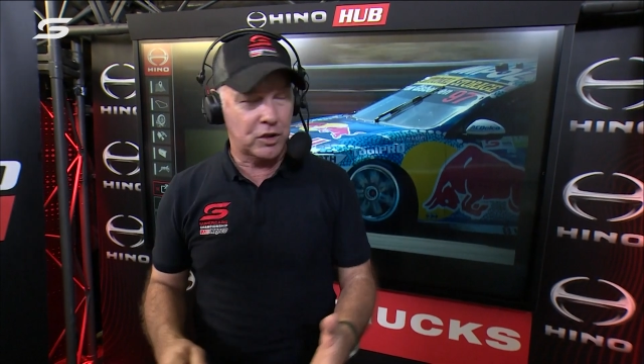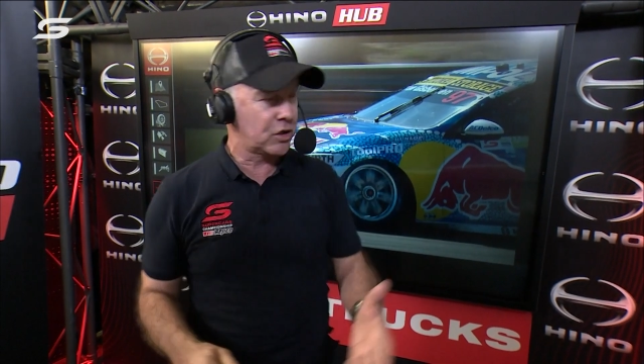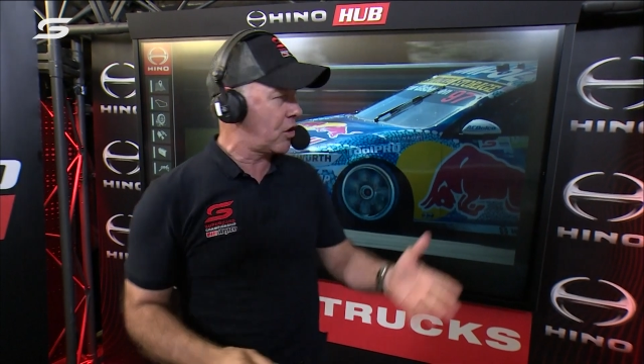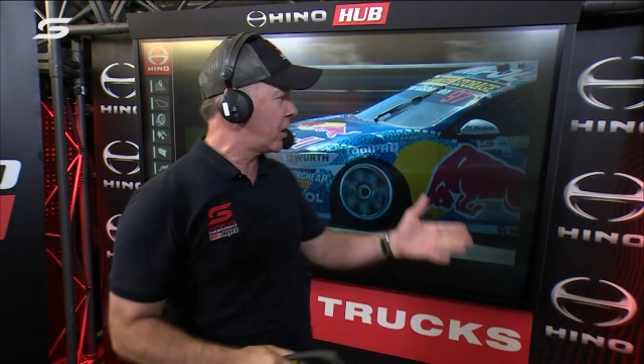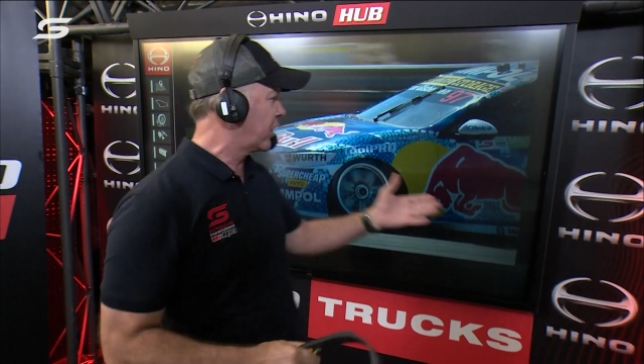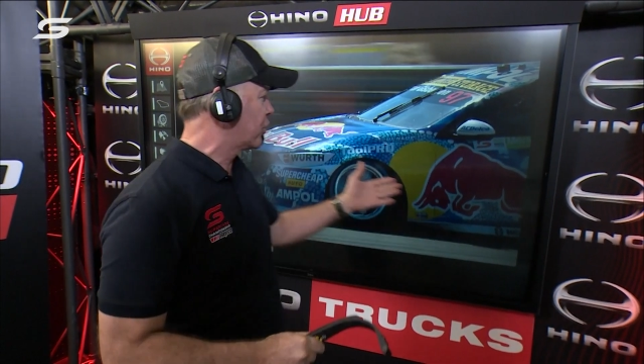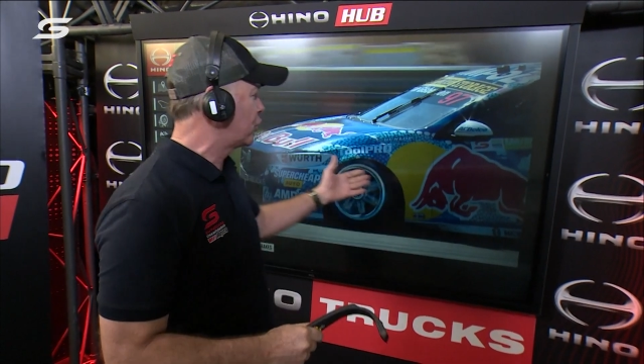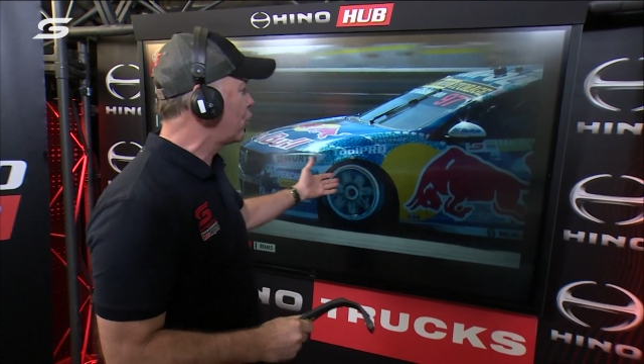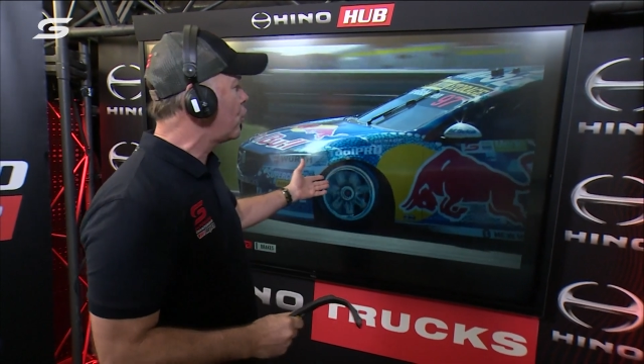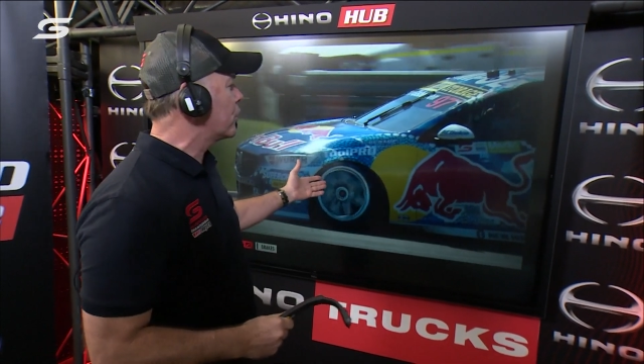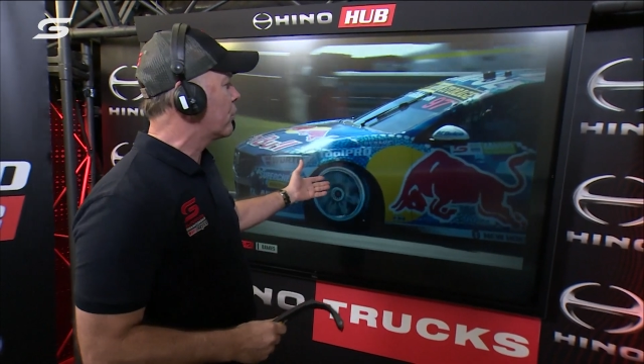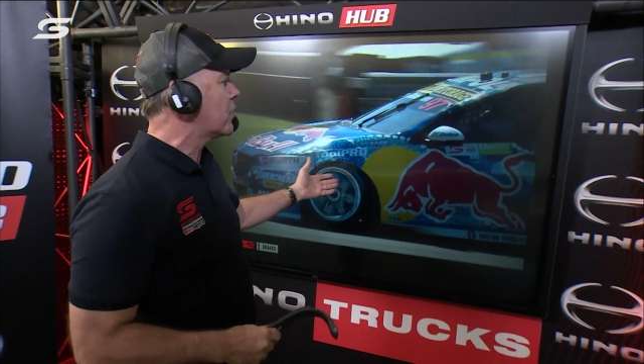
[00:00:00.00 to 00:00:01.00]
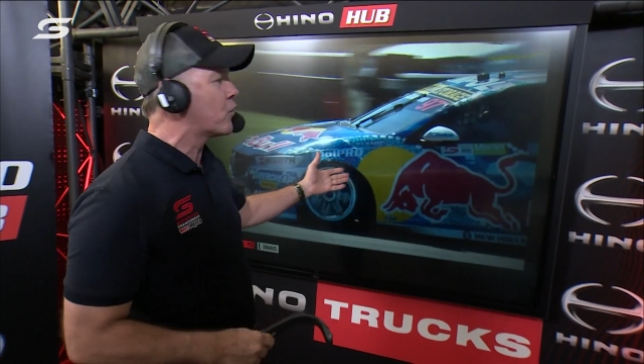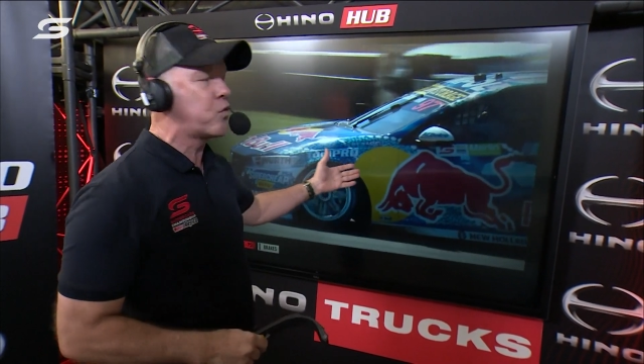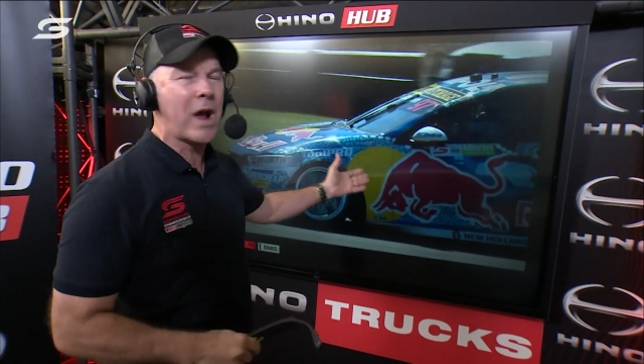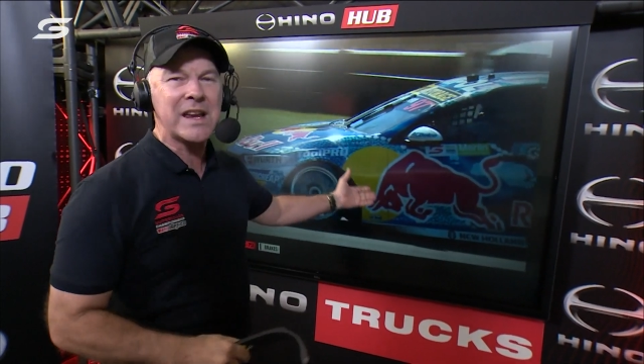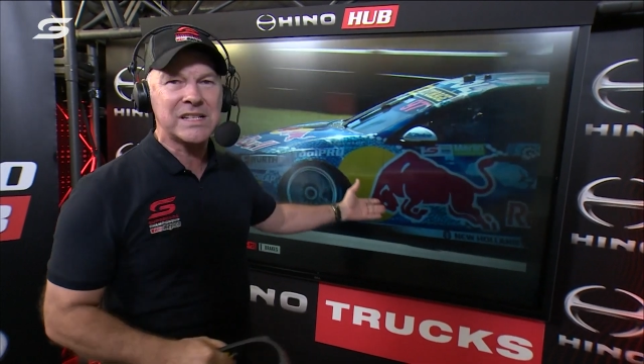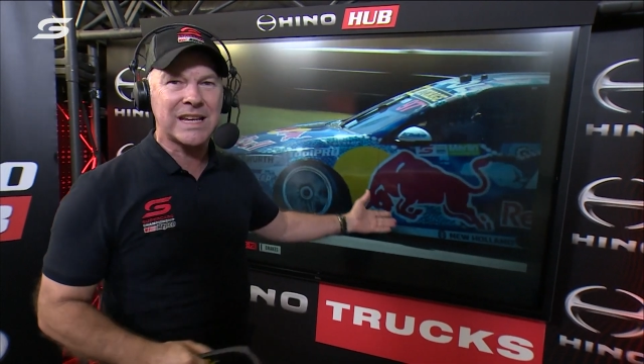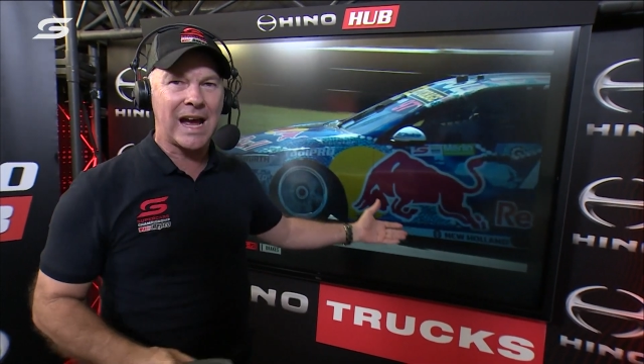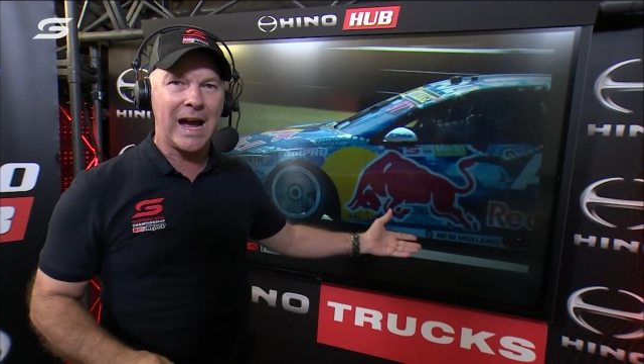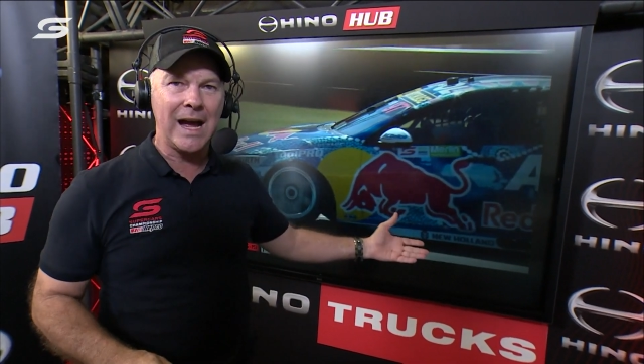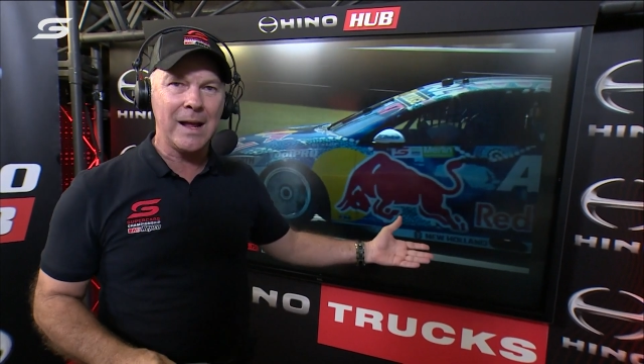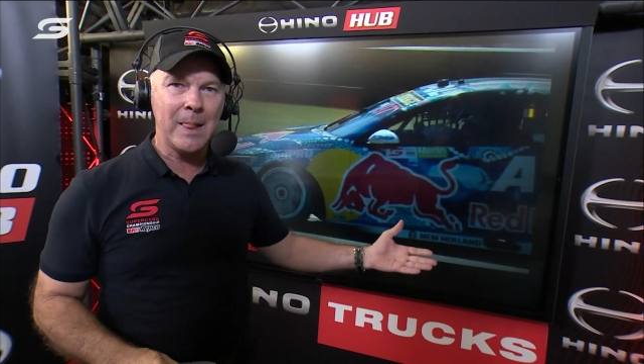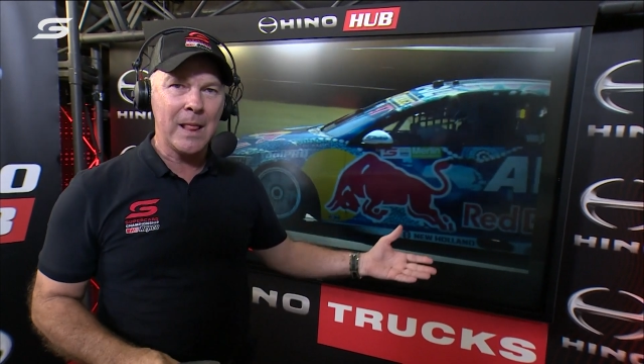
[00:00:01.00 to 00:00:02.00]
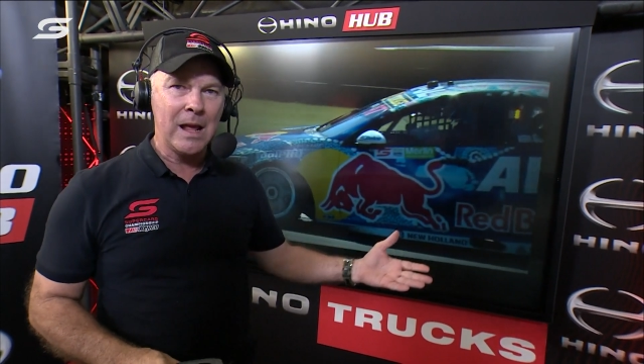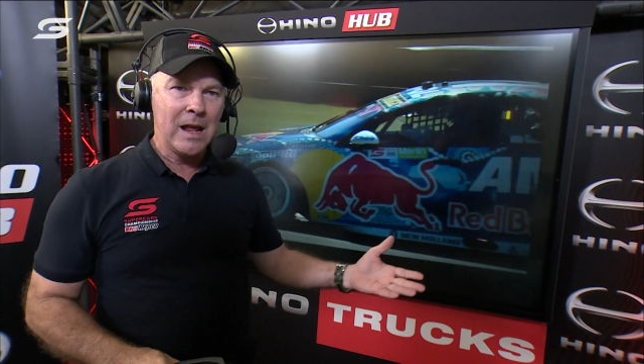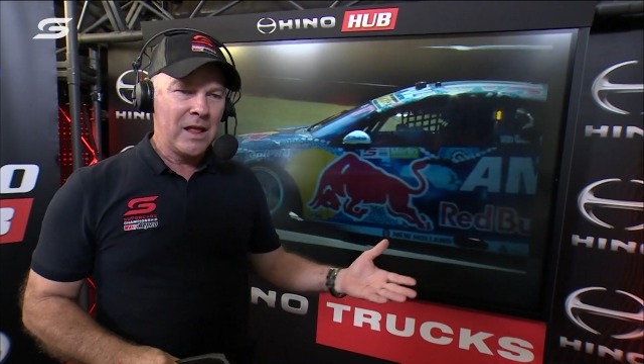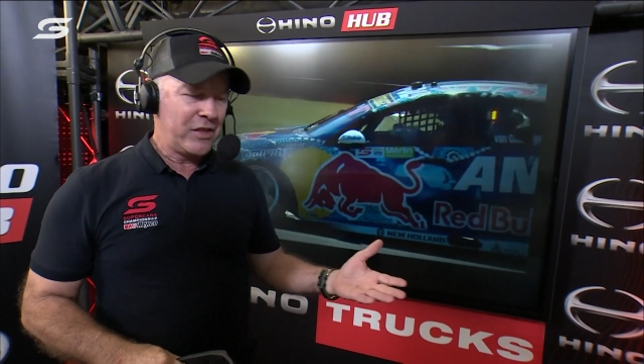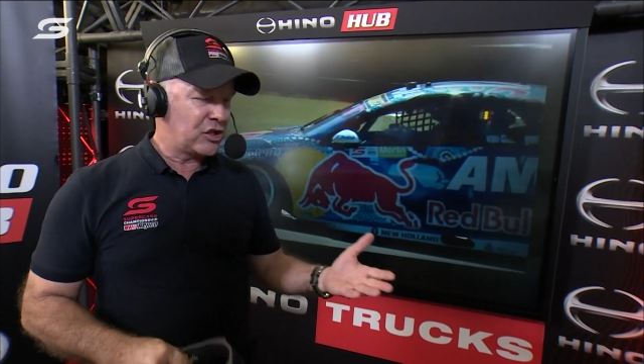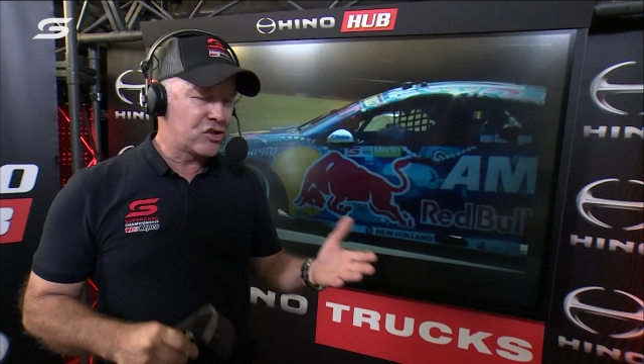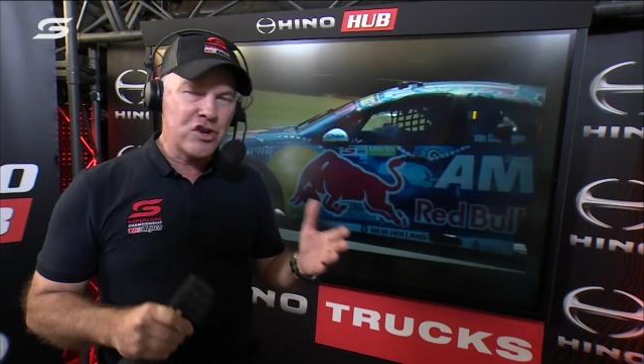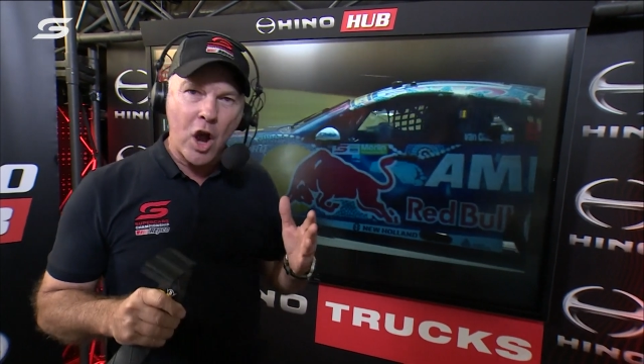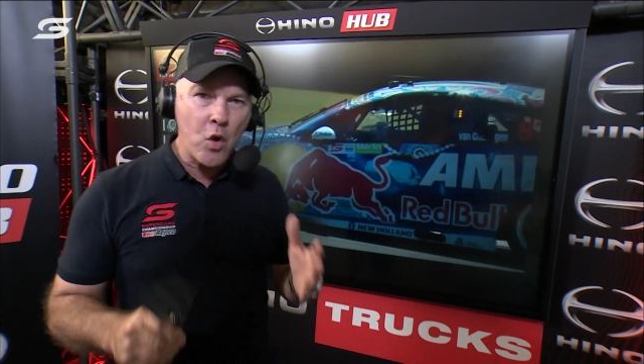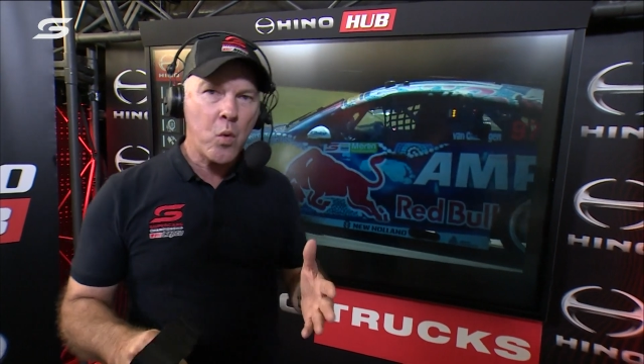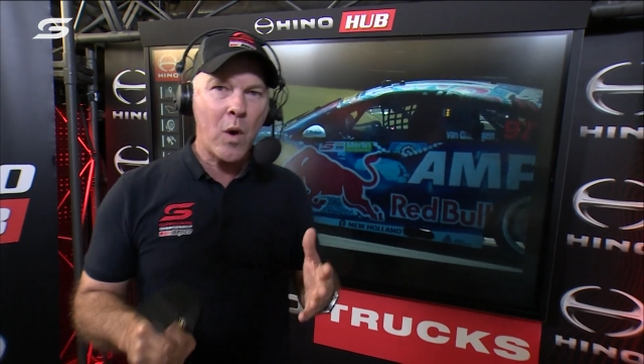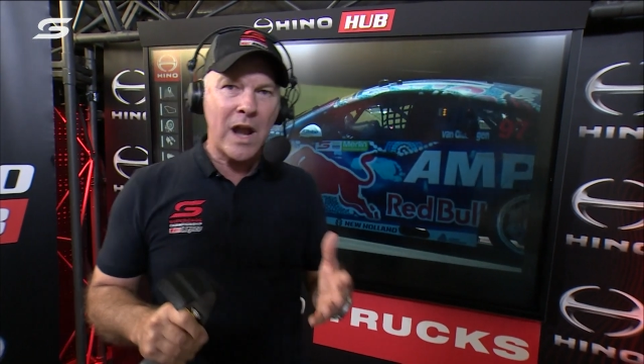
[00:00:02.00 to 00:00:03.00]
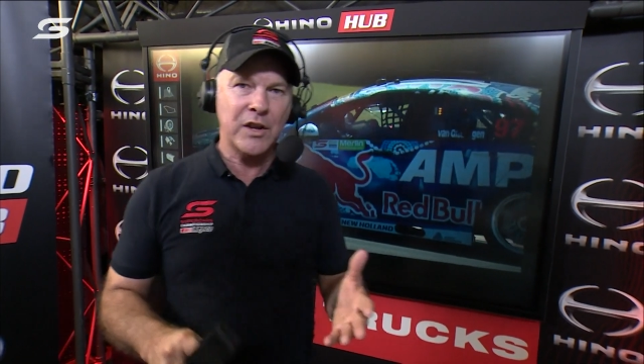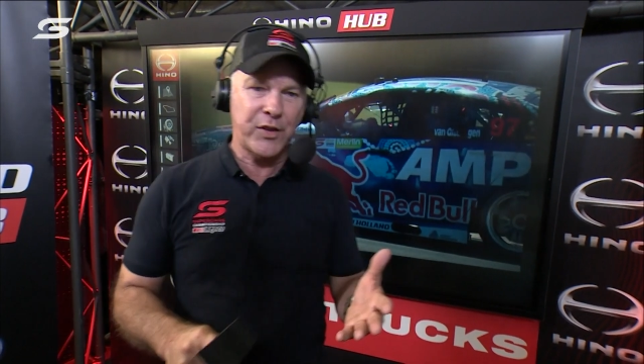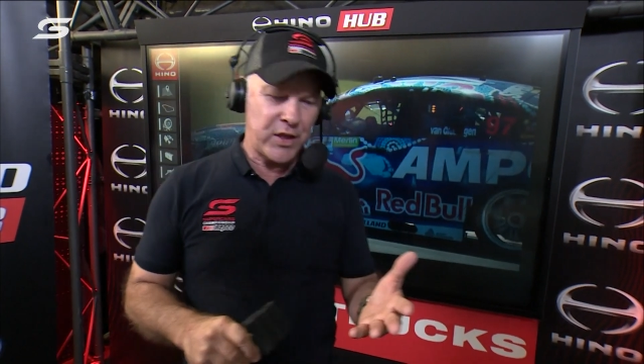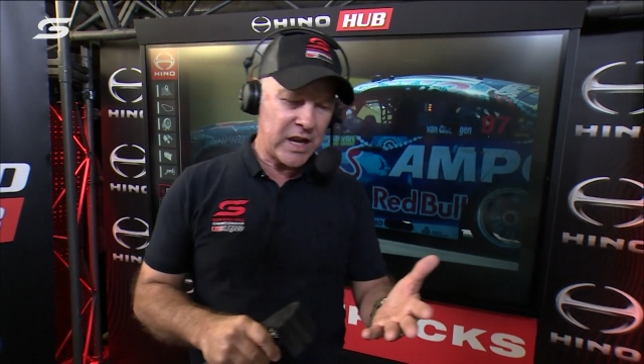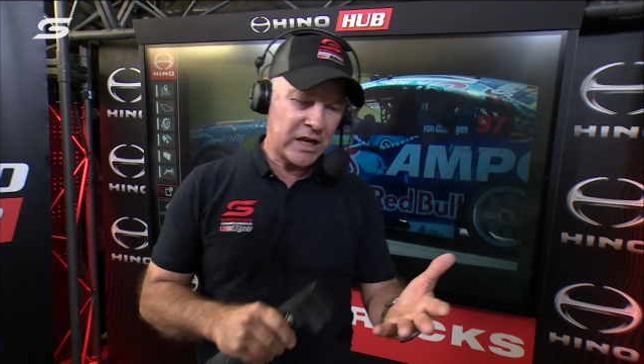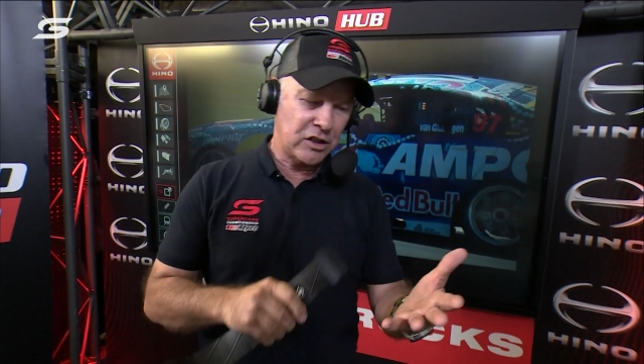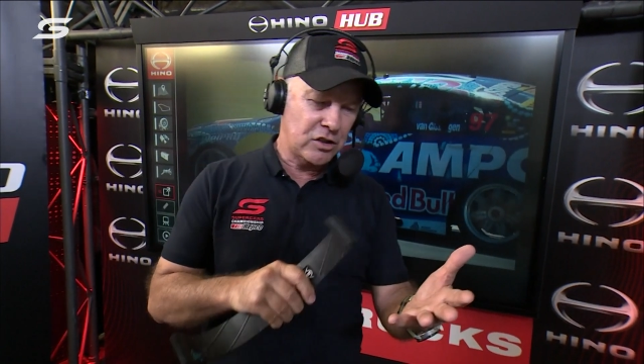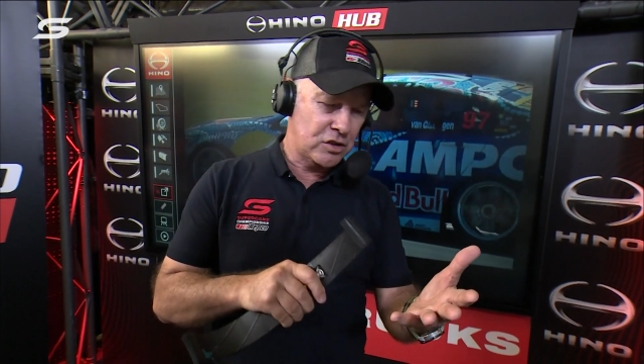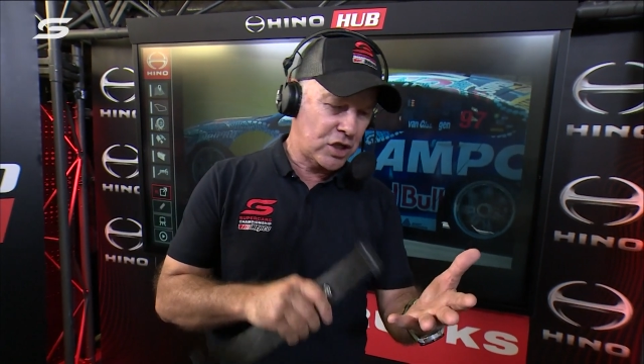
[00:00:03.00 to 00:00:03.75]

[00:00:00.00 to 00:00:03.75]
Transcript: Because I can assure you, on a race car, there's no one thing,